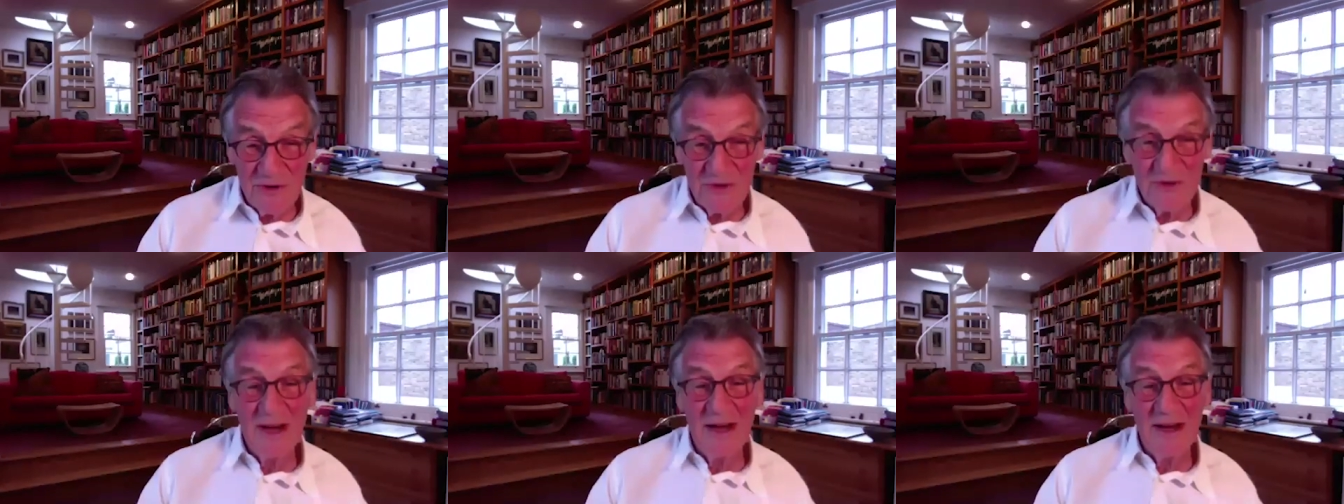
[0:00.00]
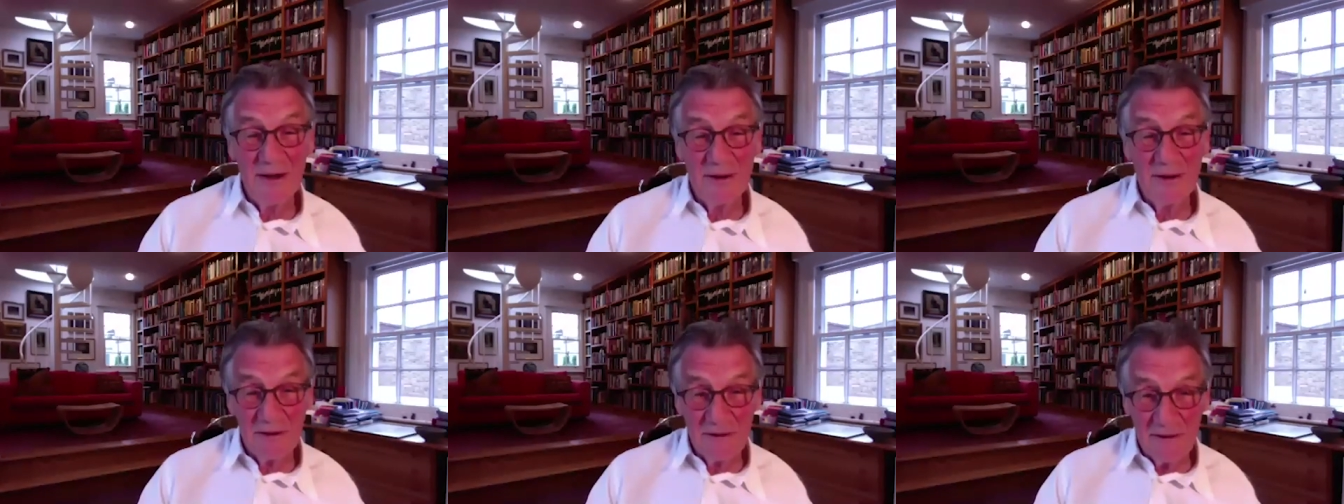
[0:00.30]

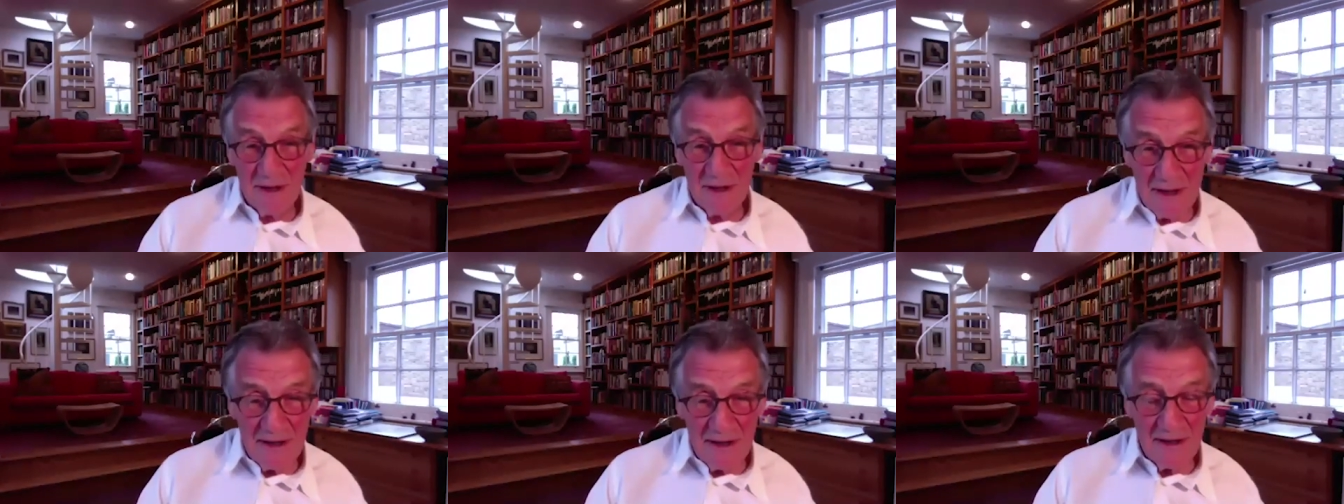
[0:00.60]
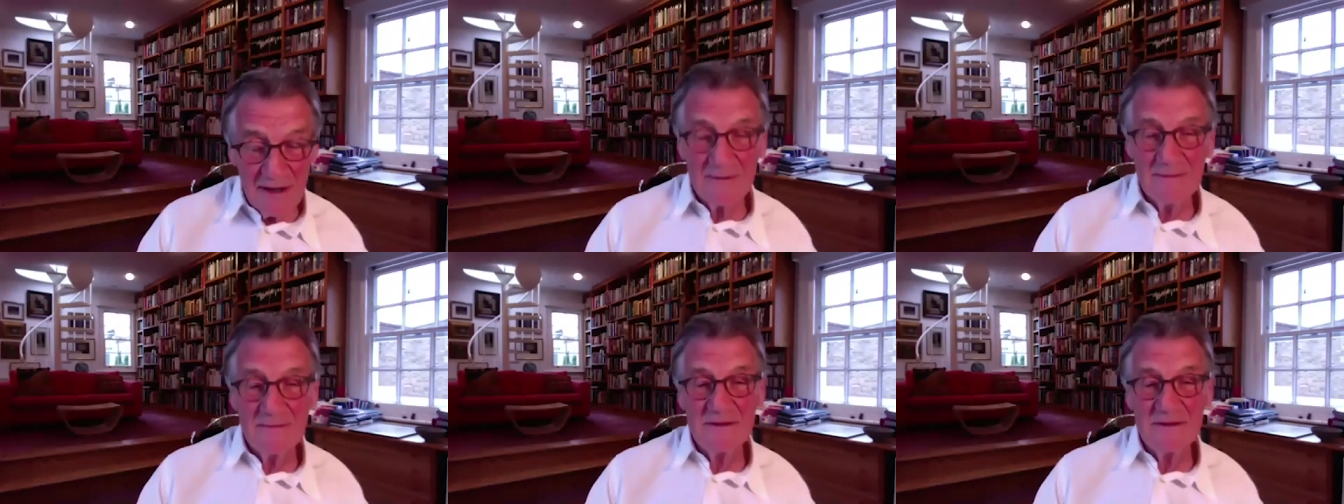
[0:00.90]
Neil,
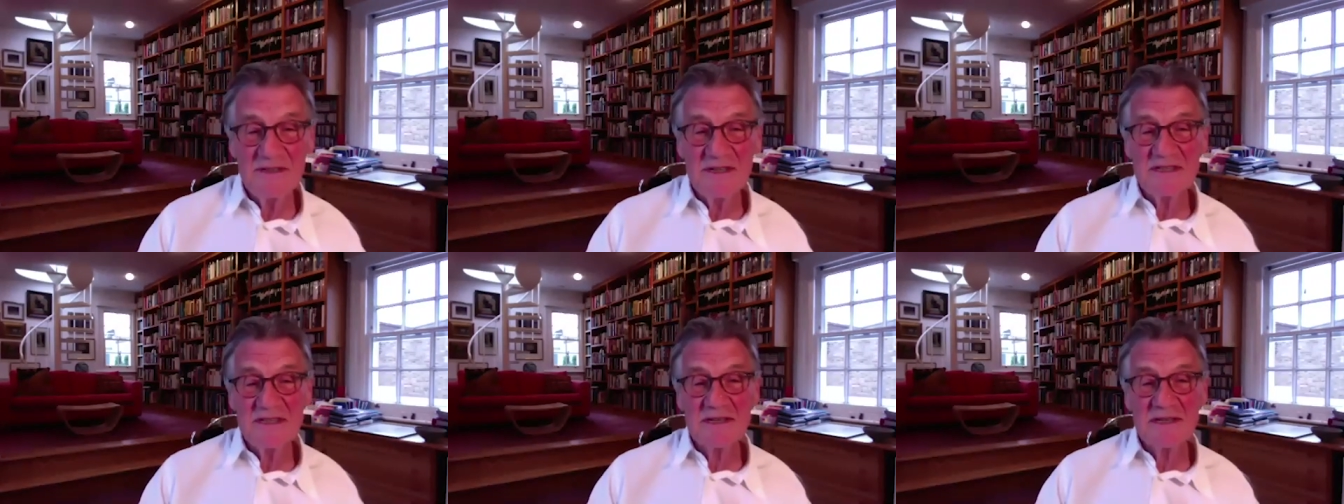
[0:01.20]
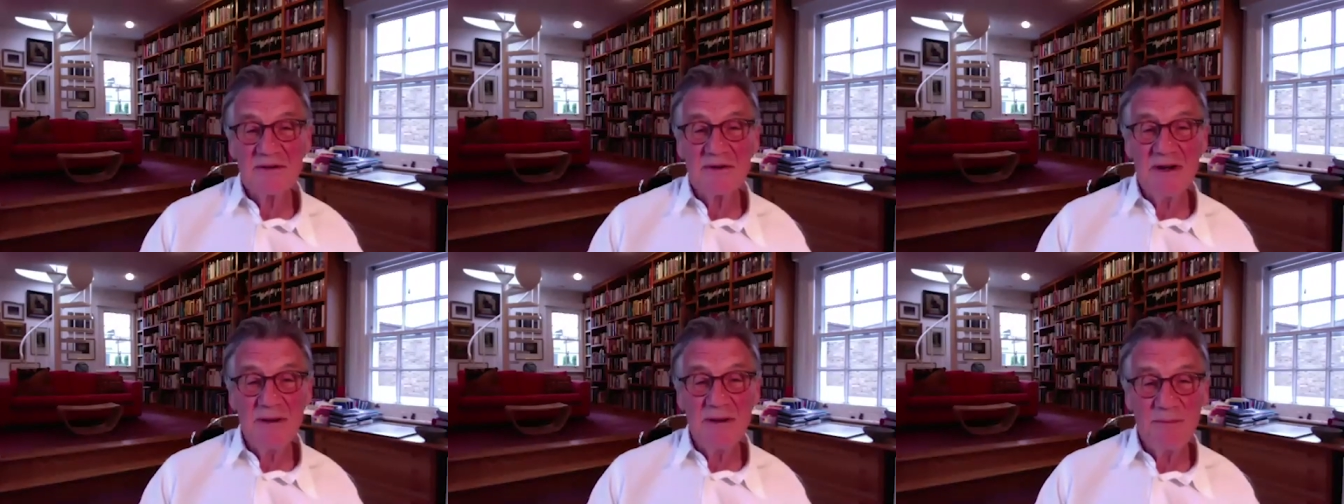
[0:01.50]
which is a
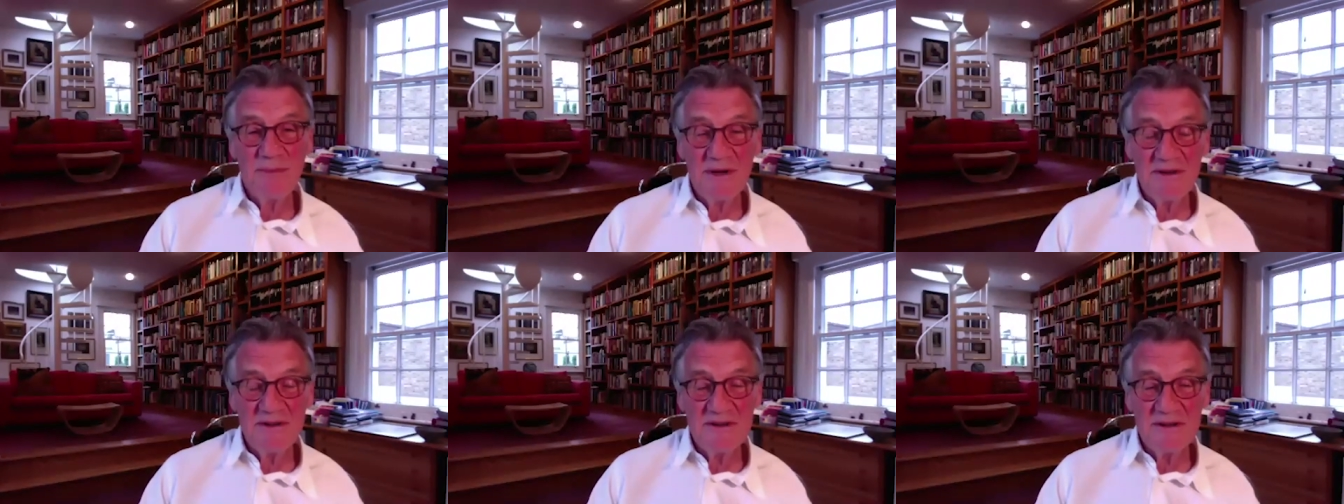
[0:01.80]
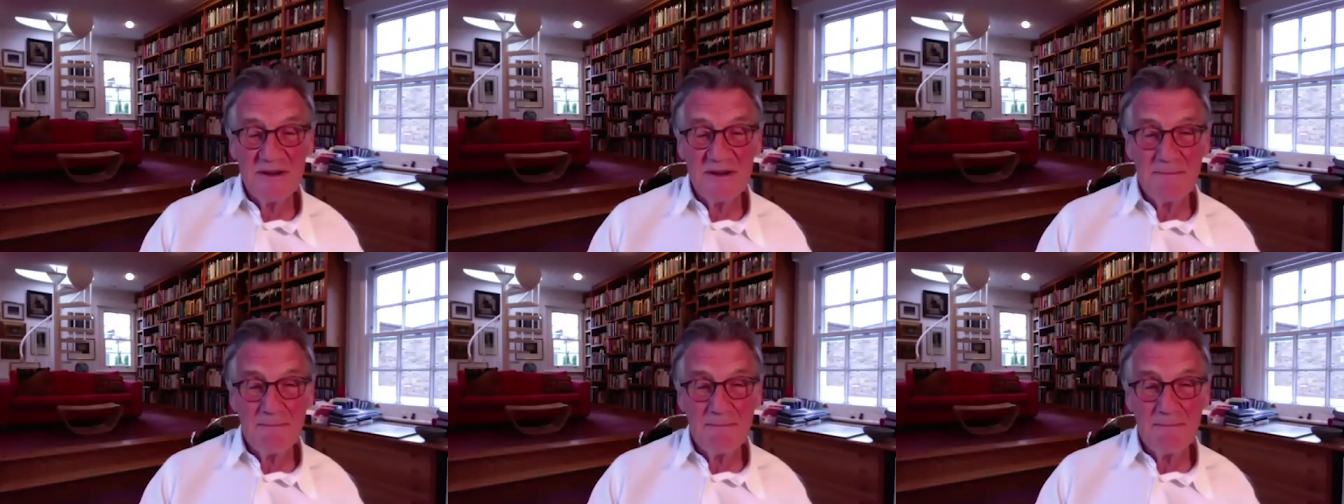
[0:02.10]
great pity